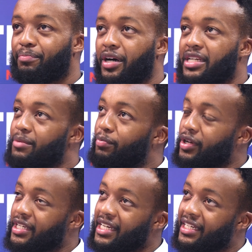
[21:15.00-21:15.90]
Party
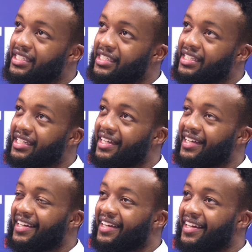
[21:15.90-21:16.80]
politics
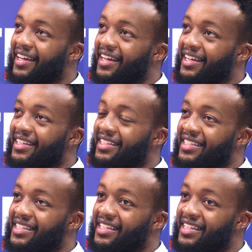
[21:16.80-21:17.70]

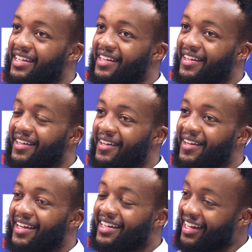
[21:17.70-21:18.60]
is,
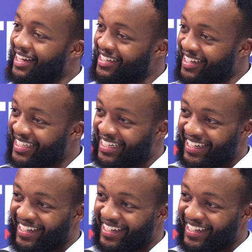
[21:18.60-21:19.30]
it can get dirty.